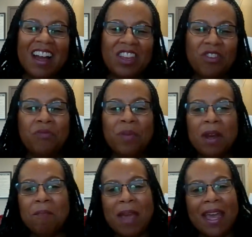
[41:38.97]
You've
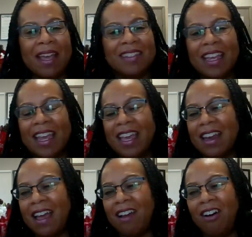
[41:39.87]
been amazing.
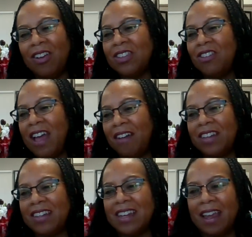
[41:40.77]
And I also
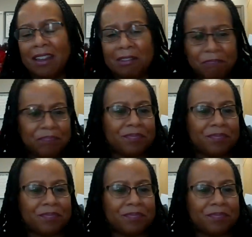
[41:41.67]
have to take